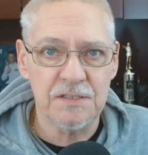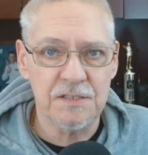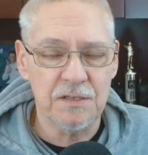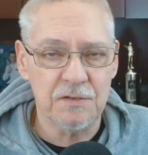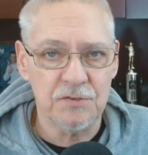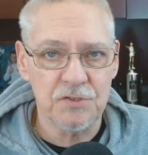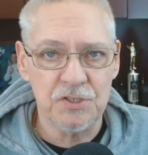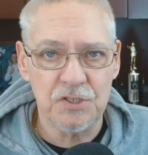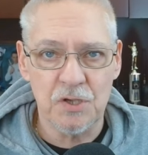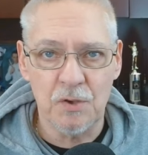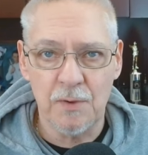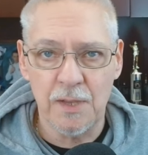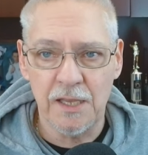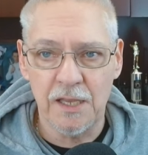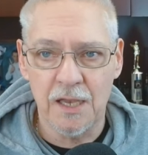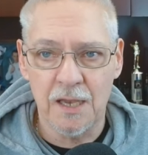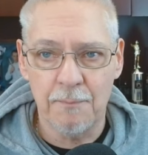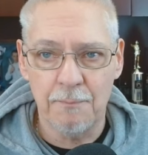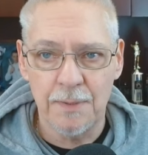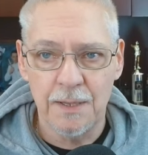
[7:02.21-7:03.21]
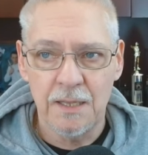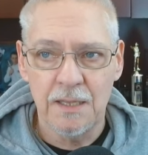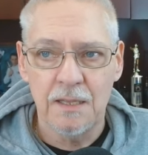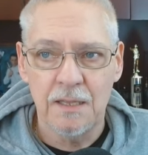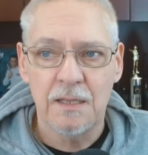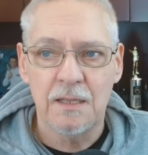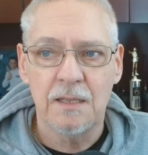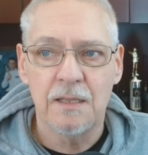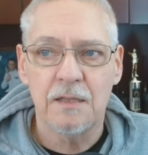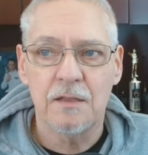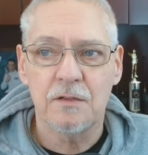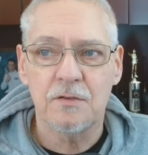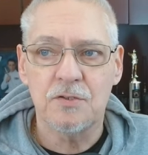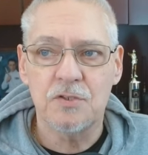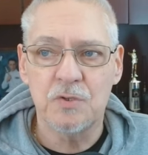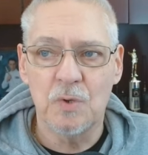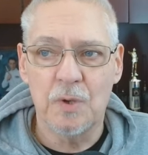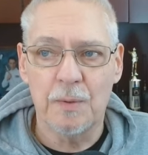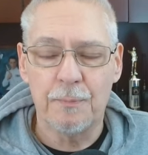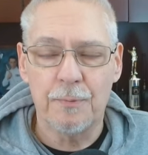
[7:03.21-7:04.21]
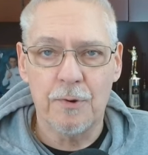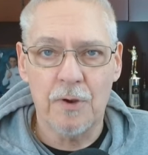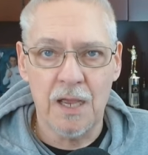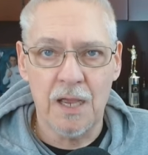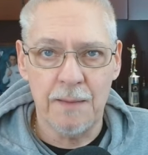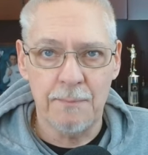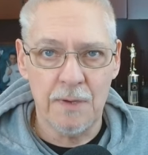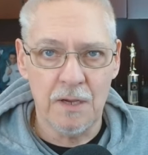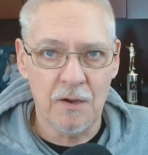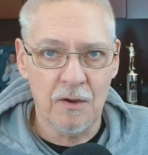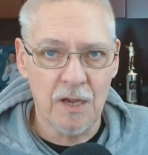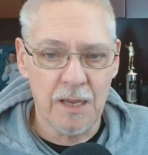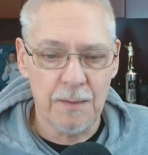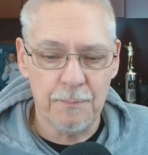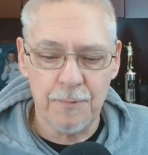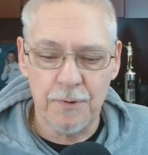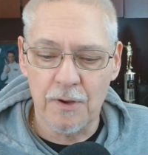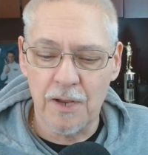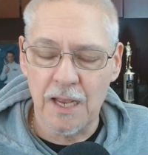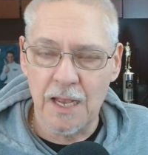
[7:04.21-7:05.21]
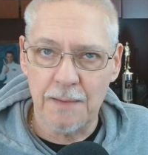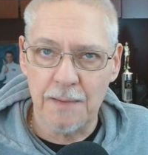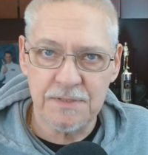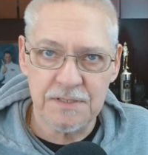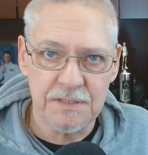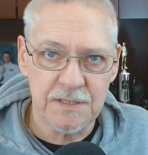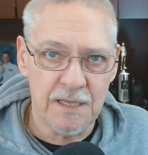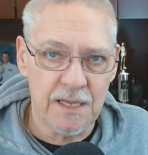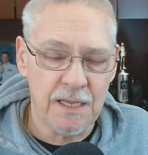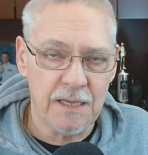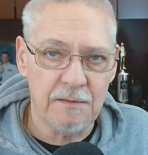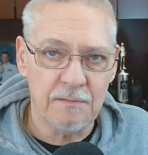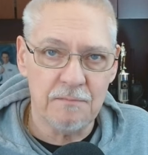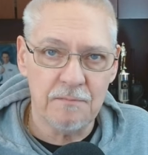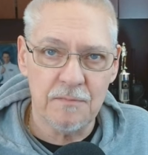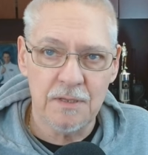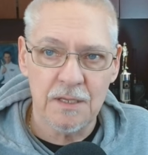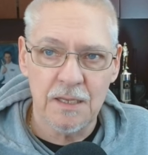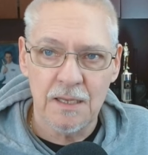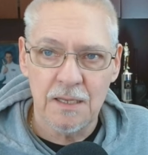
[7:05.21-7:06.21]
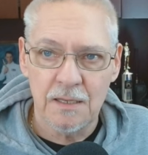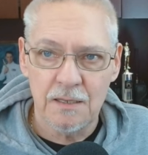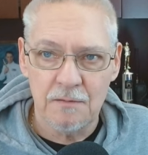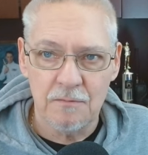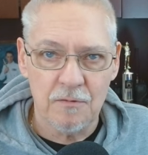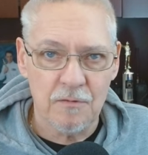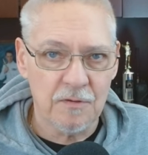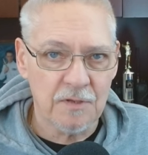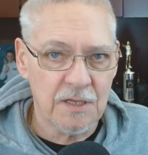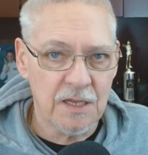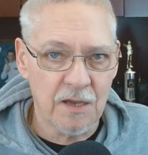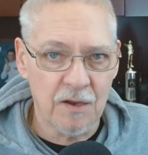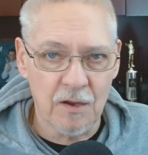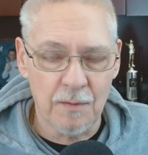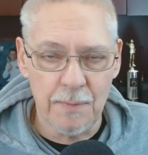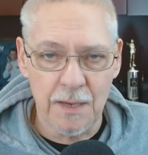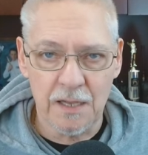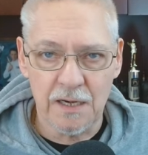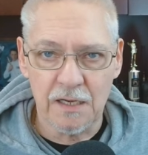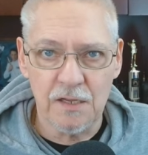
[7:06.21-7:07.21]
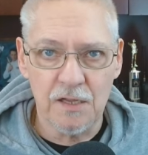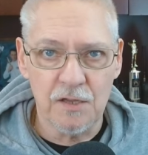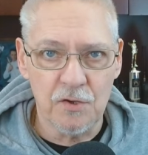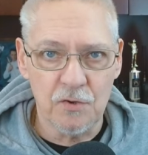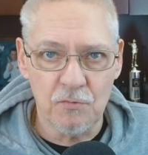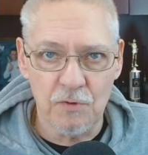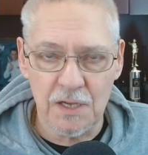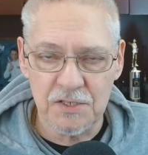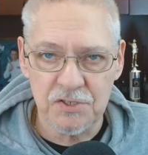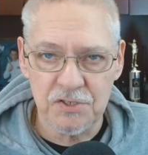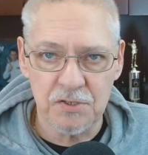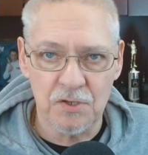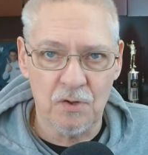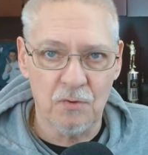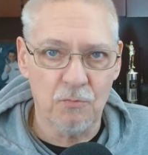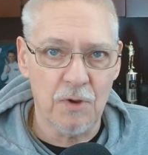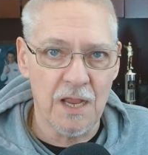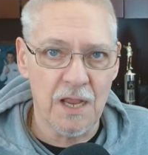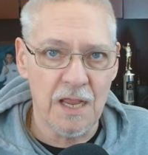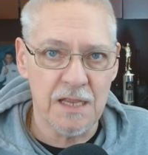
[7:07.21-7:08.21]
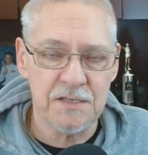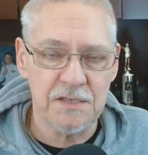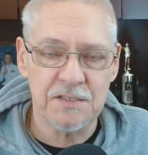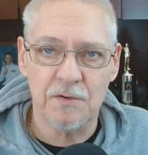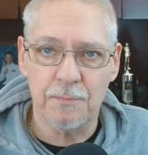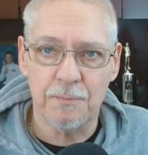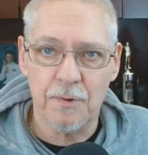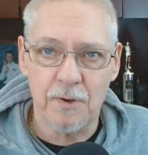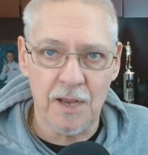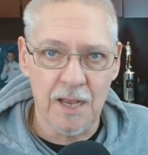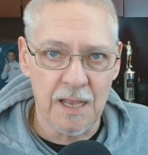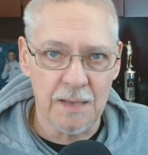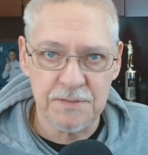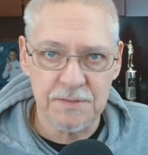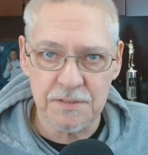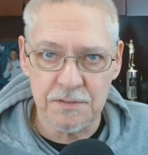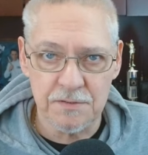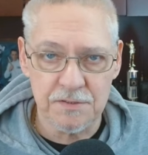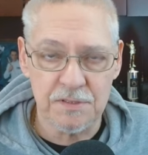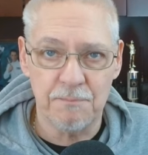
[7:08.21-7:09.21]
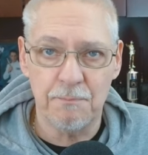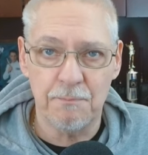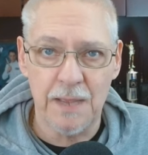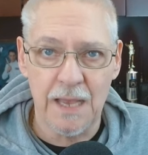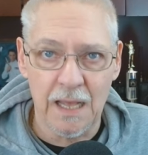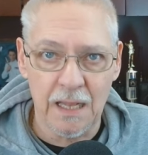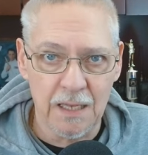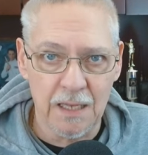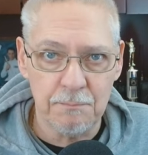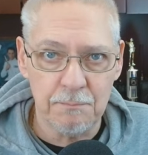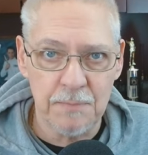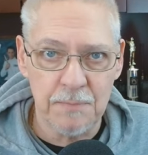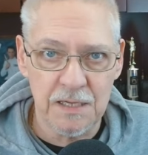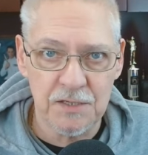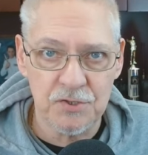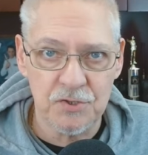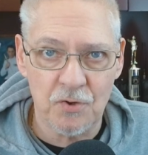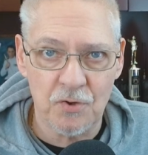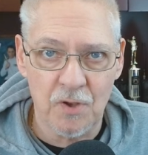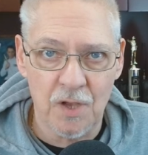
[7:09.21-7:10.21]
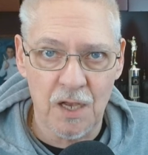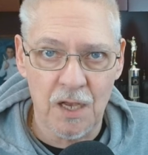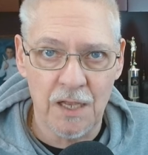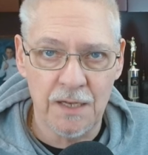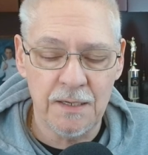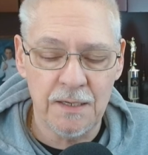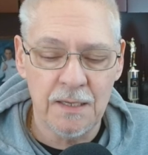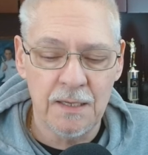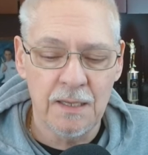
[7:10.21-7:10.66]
They're showing up to a primary. Perhaps they care about a congressional race, or perhaps there's a ballot measure on.